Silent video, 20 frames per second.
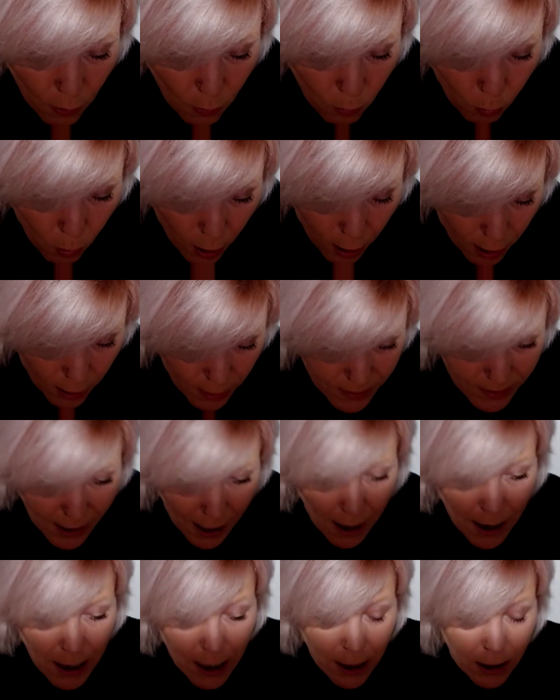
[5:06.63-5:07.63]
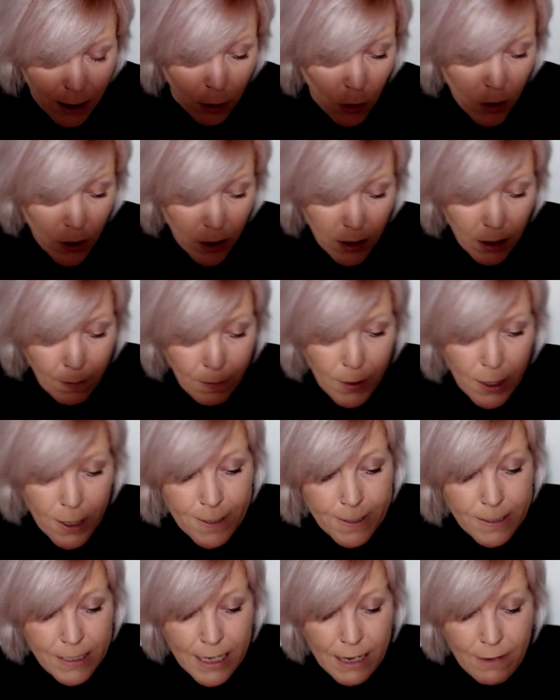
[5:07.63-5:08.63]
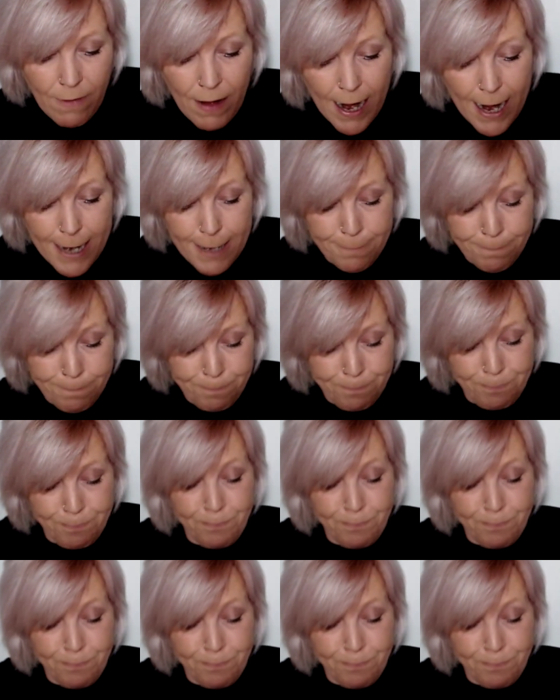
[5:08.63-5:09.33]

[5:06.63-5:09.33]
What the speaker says: water. Look at the beauty, right?